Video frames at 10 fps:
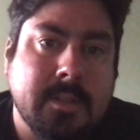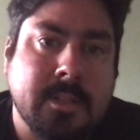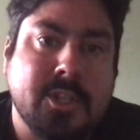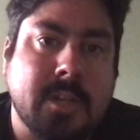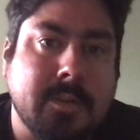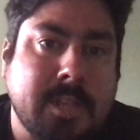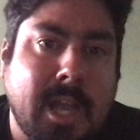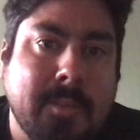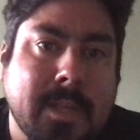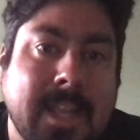the general
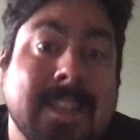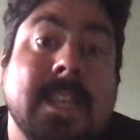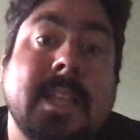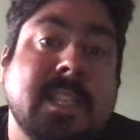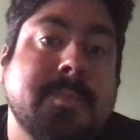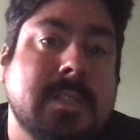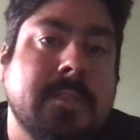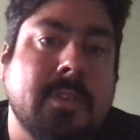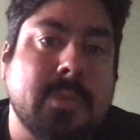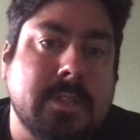topic, and then that
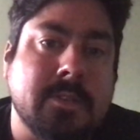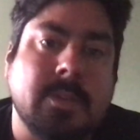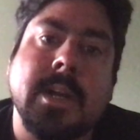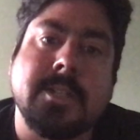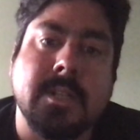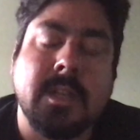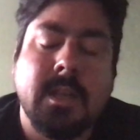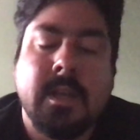specific research question.